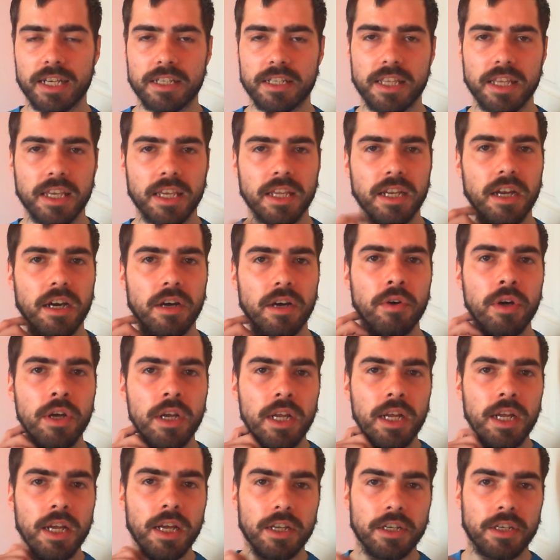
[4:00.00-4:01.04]
thing you know,
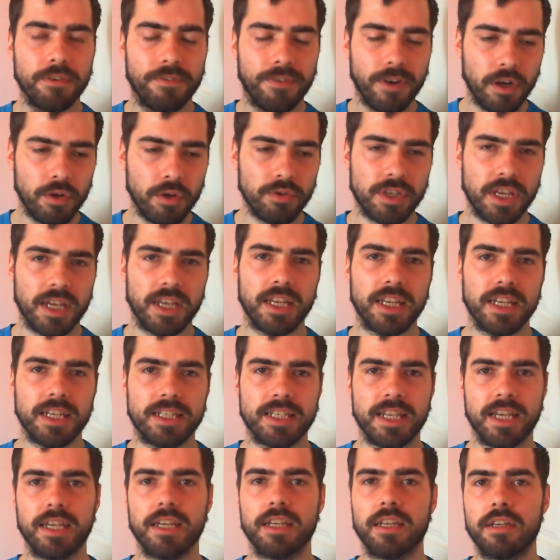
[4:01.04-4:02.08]
Defoe's in, he's
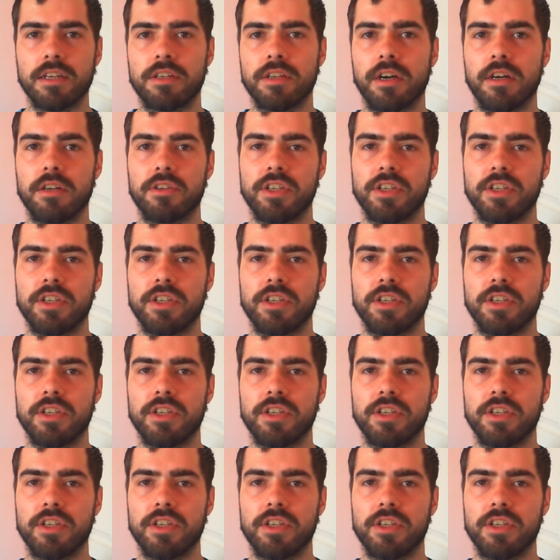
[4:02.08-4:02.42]
taken a touch,